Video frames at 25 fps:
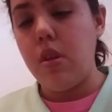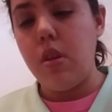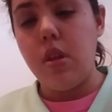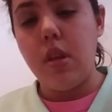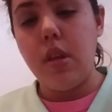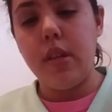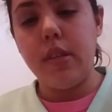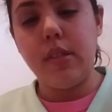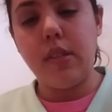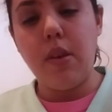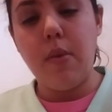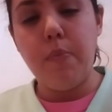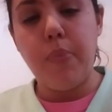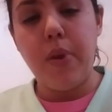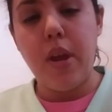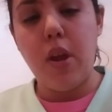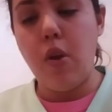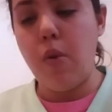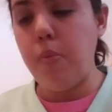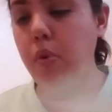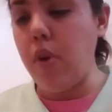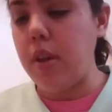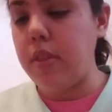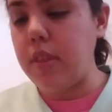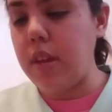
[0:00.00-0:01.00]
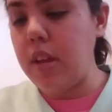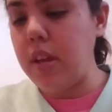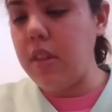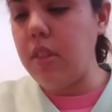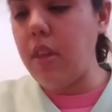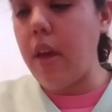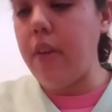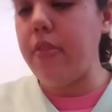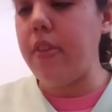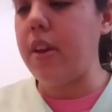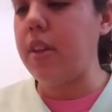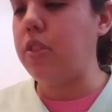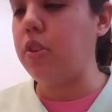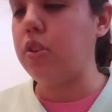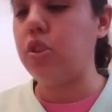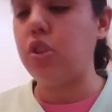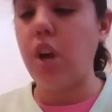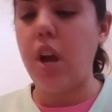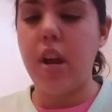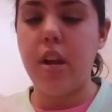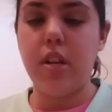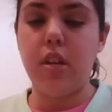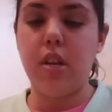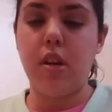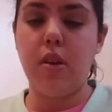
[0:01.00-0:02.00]
It's comparable. I think I think they're
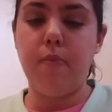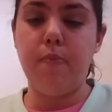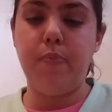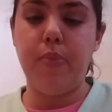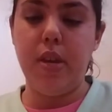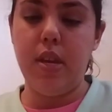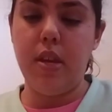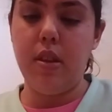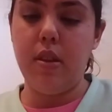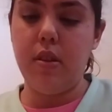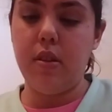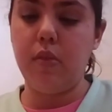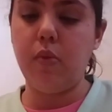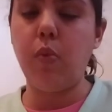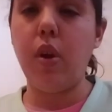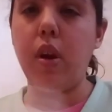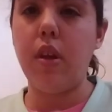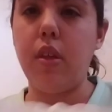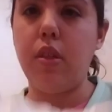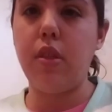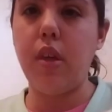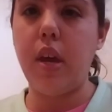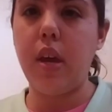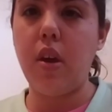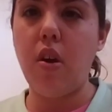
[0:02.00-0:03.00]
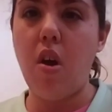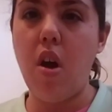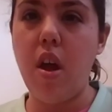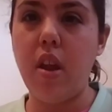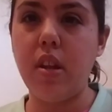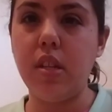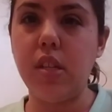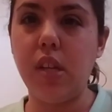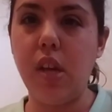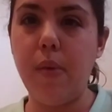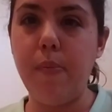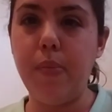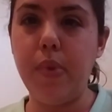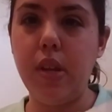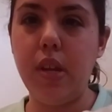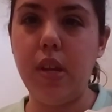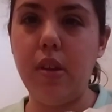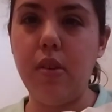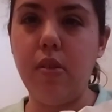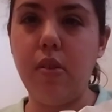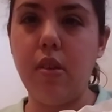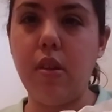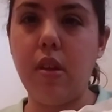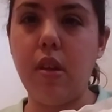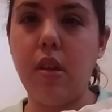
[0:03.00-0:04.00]
trying to compete with like Honest
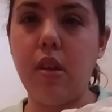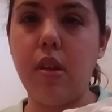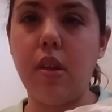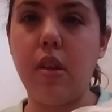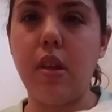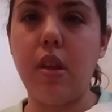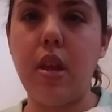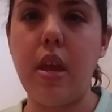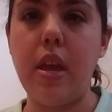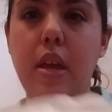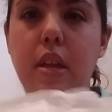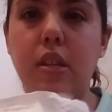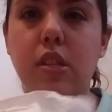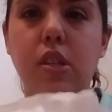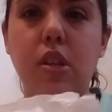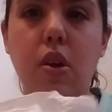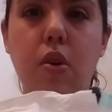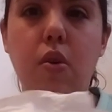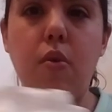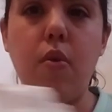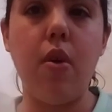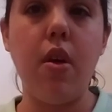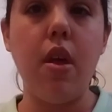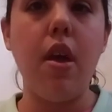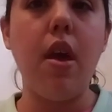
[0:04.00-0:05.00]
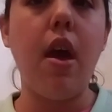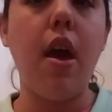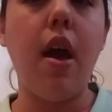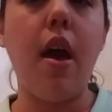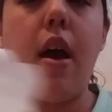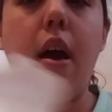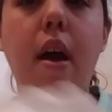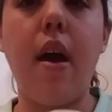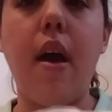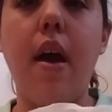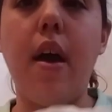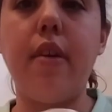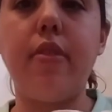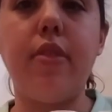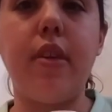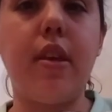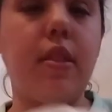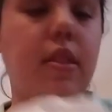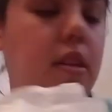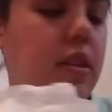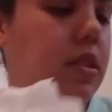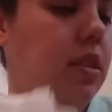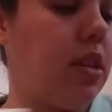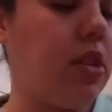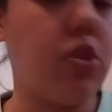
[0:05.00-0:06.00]
Company. And so I
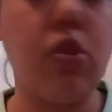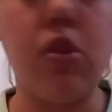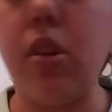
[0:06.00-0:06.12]
think these